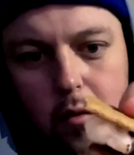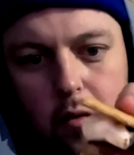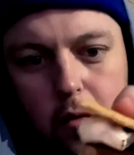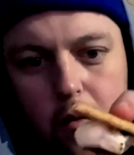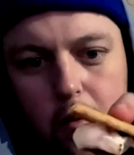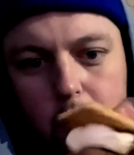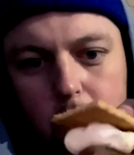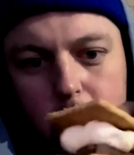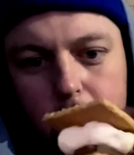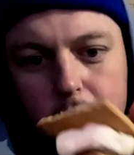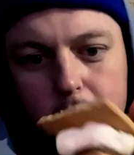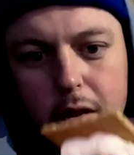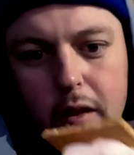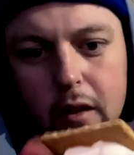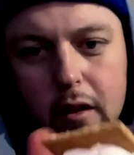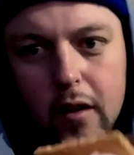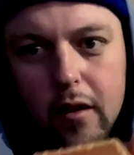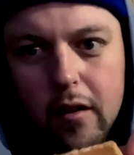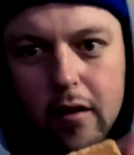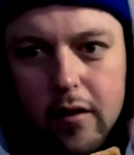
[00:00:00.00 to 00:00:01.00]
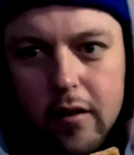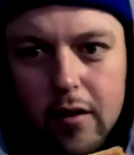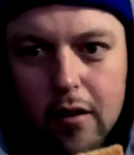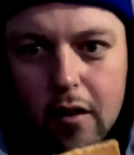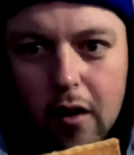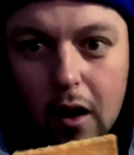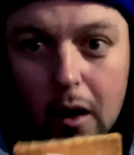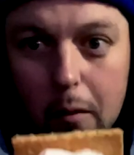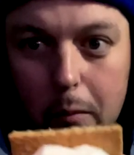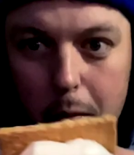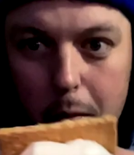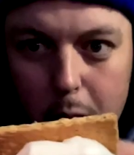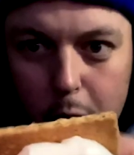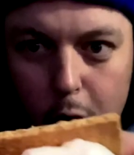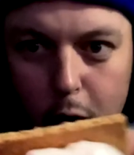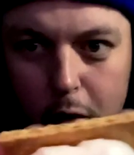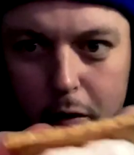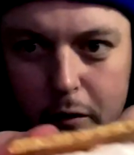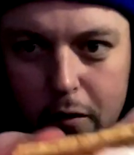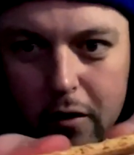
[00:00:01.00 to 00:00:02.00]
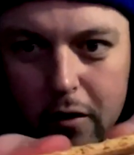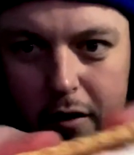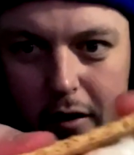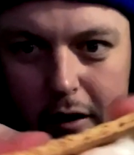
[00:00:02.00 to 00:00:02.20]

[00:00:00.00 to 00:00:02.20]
with the top roof